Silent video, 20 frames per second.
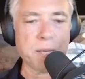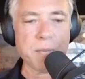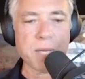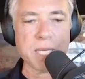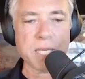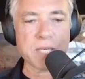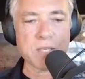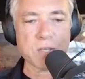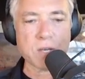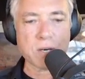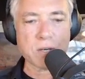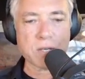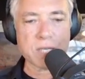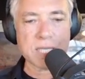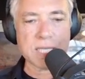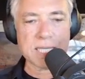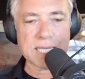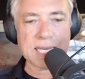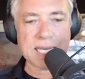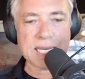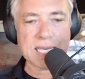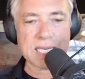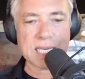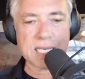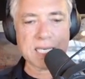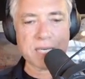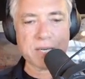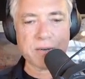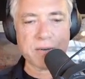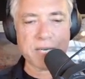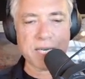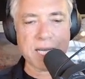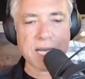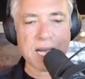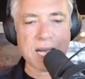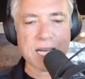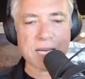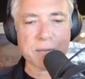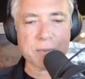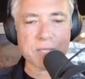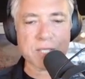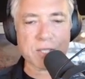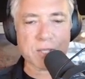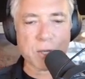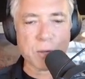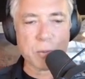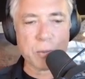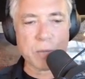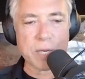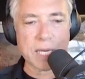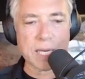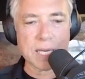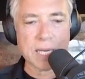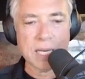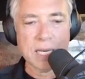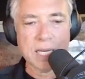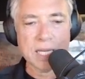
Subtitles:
made Socrates' anti-tyranny argument so weak